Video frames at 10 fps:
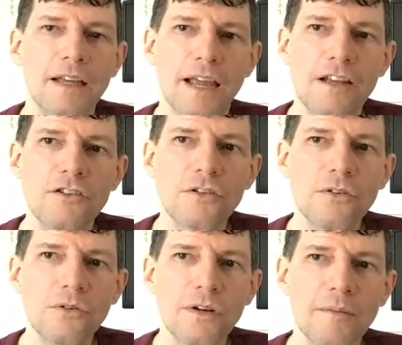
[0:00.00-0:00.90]

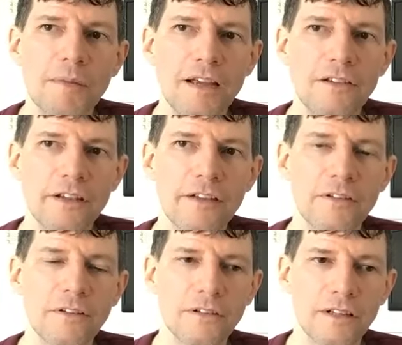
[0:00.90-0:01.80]
k2
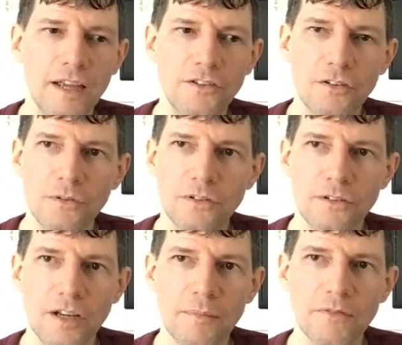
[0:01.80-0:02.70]
mk7 k2 is a
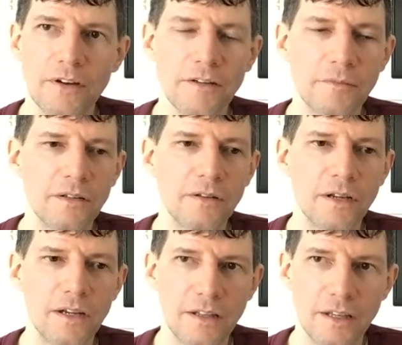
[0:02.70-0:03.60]
type of vitamin
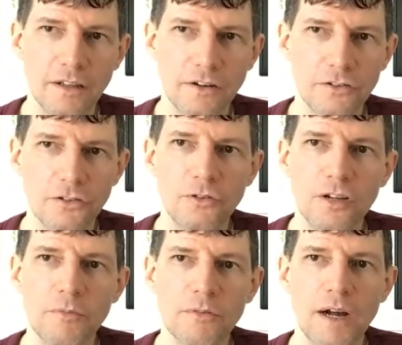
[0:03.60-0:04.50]
and there's two
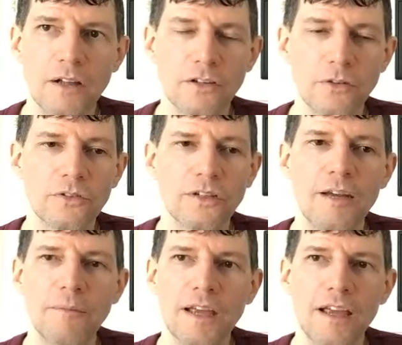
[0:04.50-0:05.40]
types of molecules
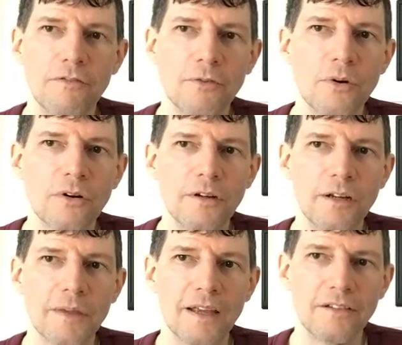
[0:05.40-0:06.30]
an mk4 and
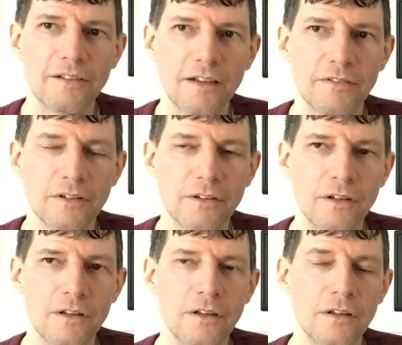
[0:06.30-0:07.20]
an mk7
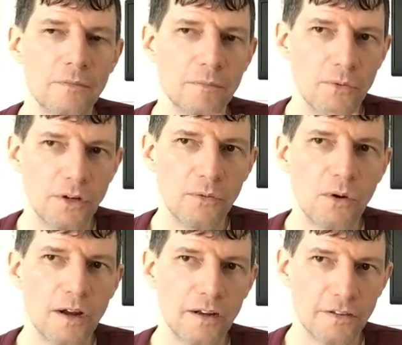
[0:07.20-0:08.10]
but what you
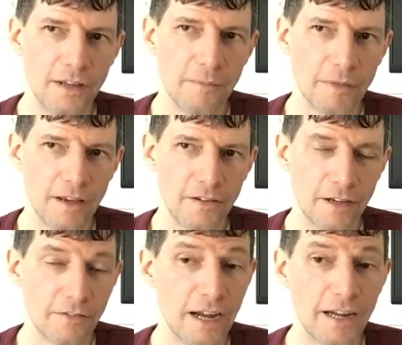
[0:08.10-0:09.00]
want is the
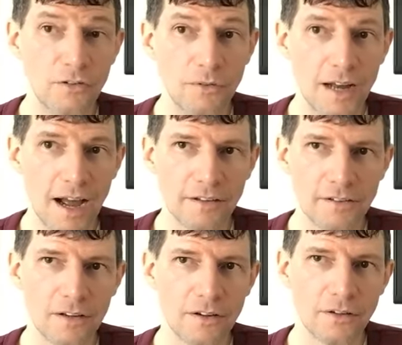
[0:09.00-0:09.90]
mk7 i do not
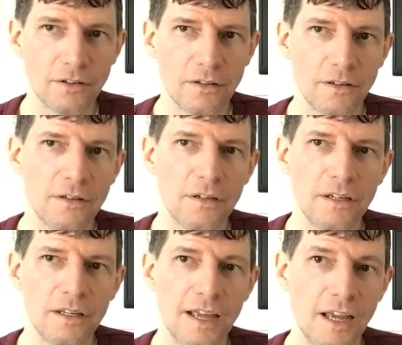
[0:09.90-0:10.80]
sell
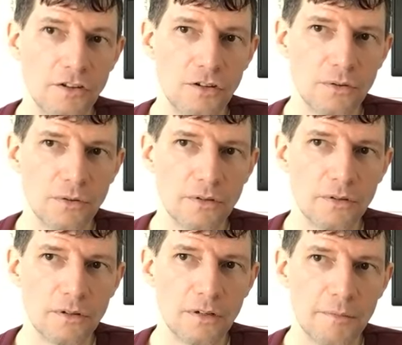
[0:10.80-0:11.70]
k2
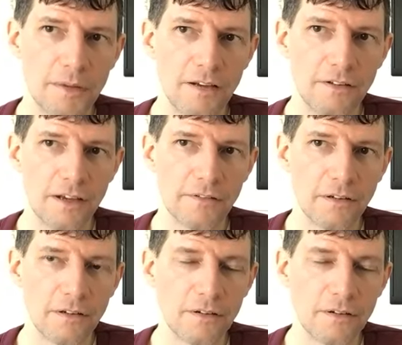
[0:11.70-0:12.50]
mk7